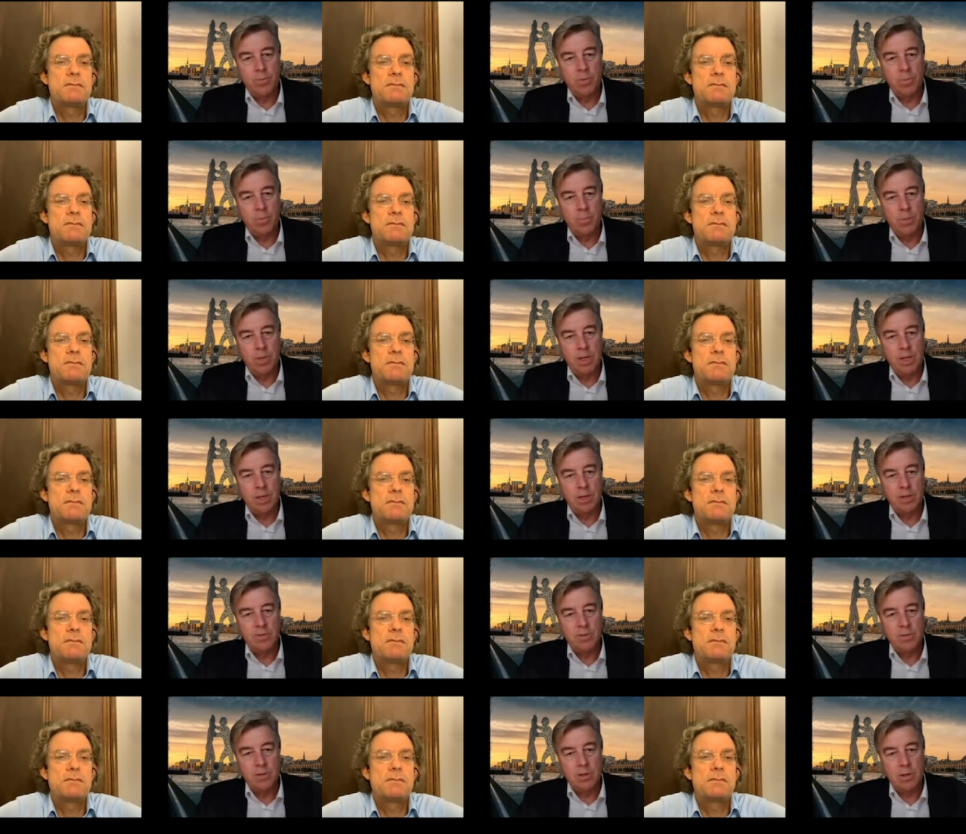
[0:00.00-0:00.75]
Speaker 1: from the
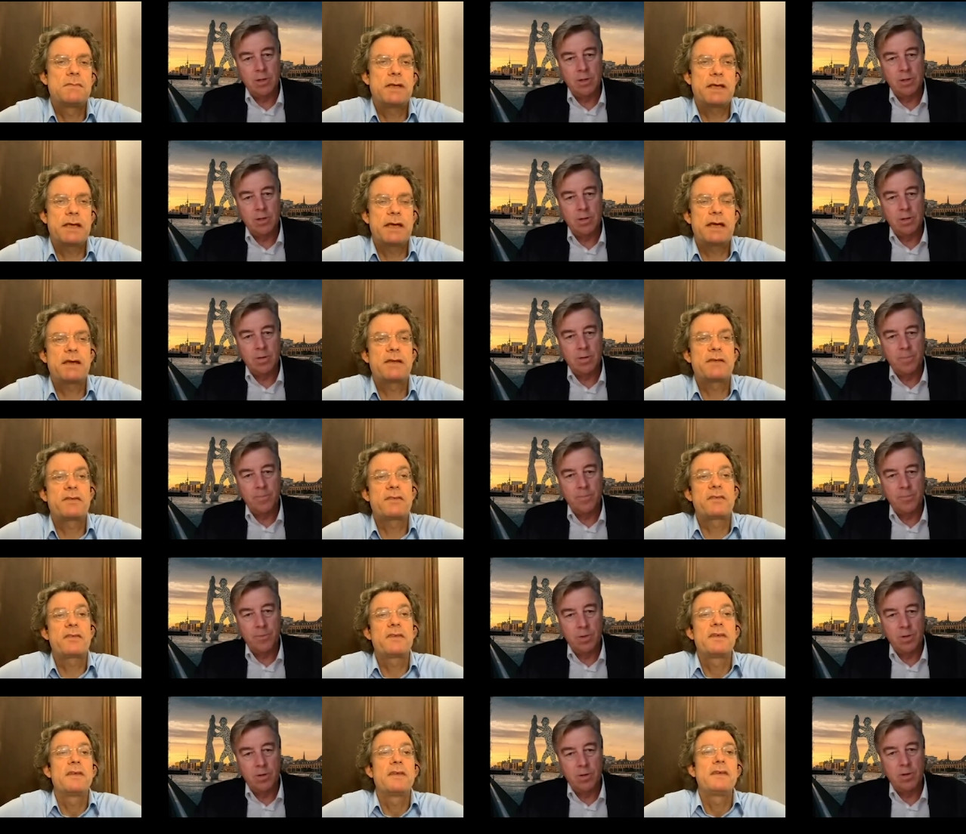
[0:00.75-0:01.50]
peaks. Uh,
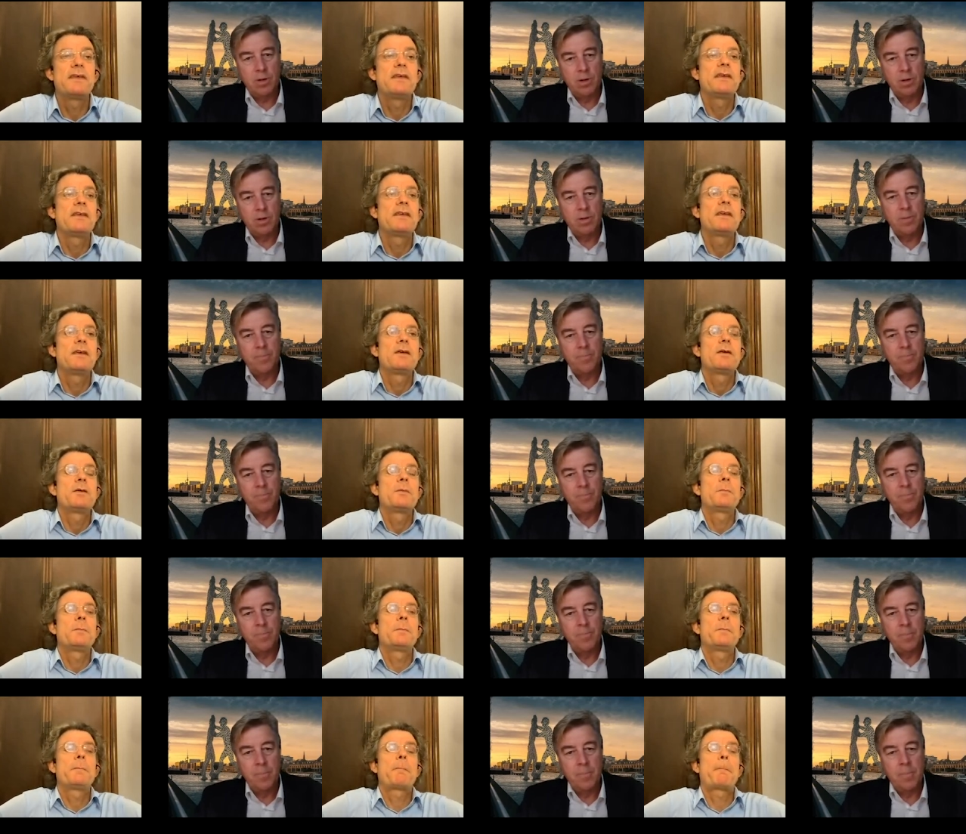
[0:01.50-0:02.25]
yes. Uh,
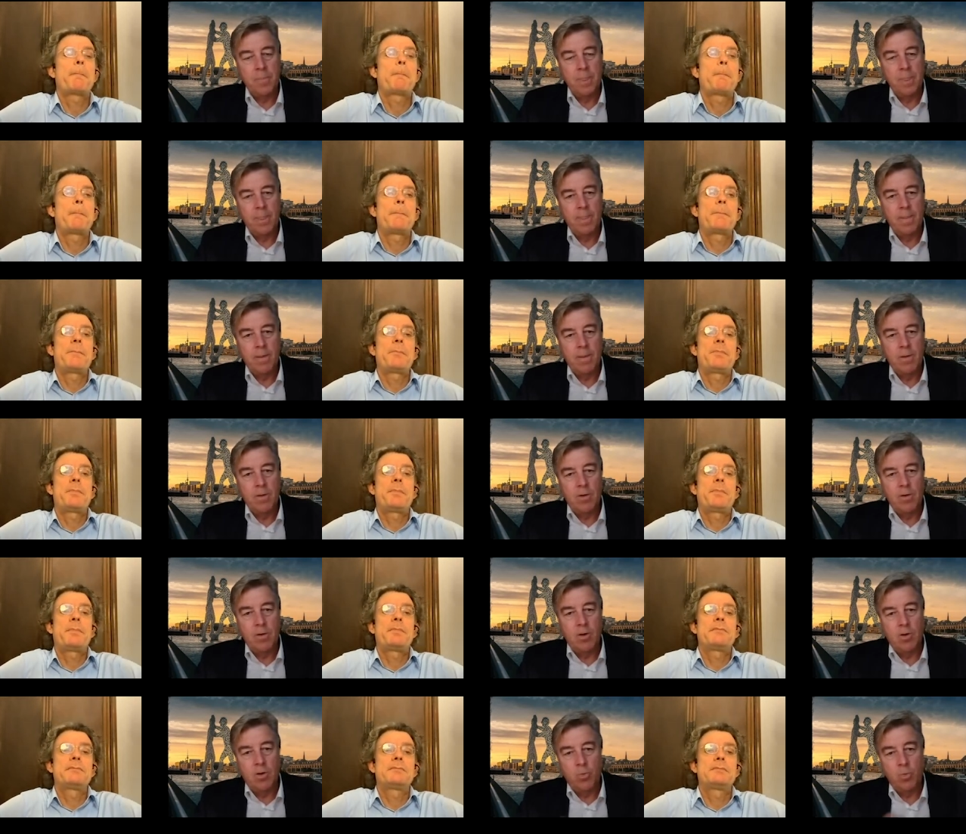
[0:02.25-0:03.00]

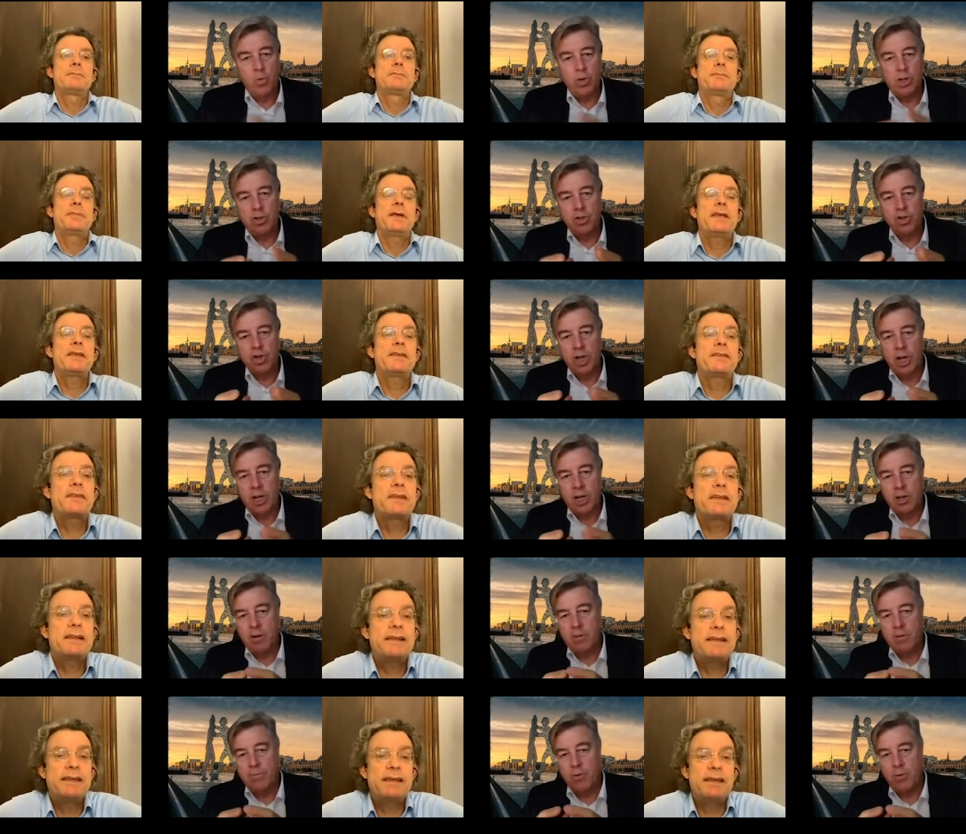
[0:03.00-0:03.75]
or will
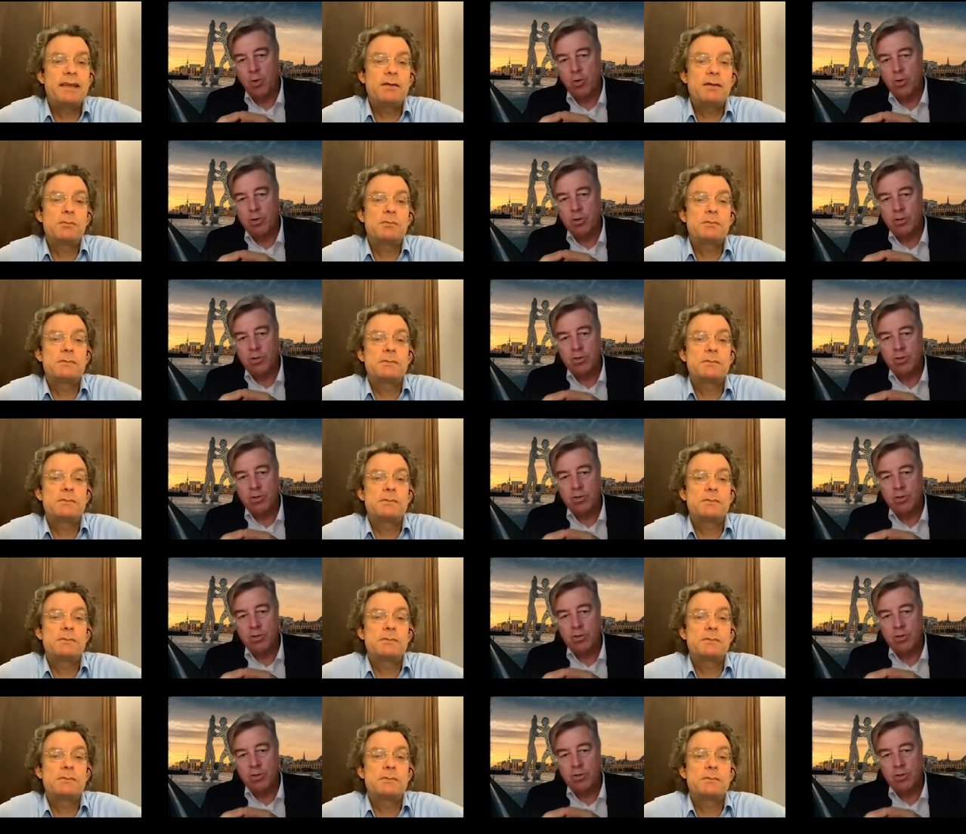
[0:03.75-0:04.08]
Basically, China